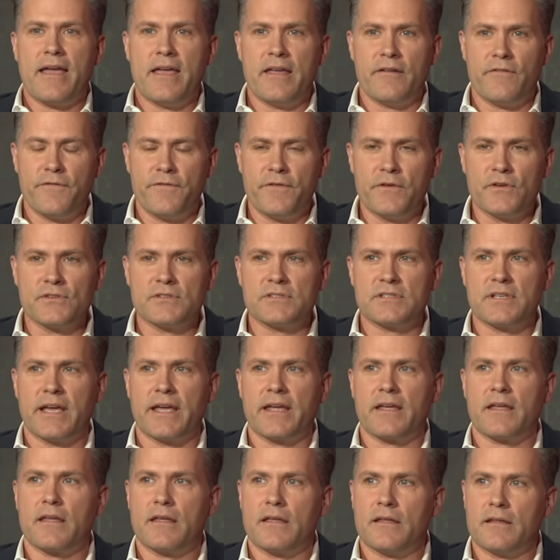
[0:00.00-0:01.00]
It feels
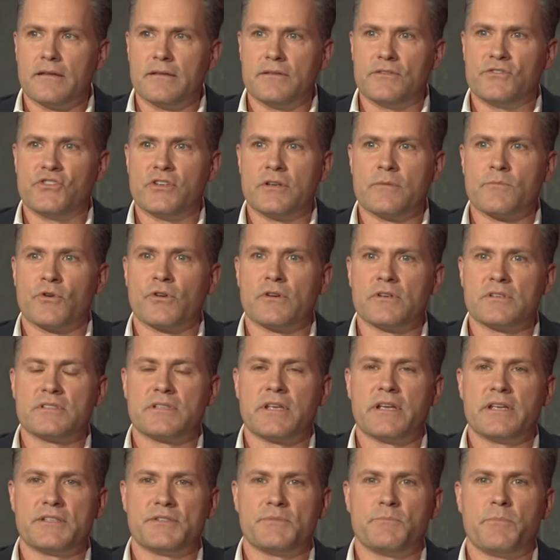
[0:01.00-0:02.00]
like Jim
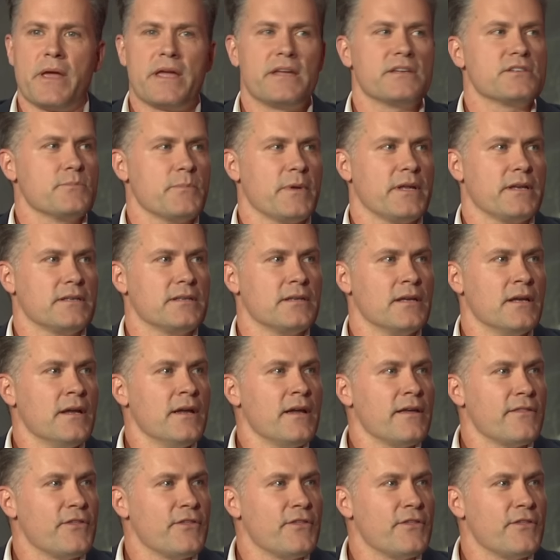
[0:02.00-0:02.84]
Irsay's basement.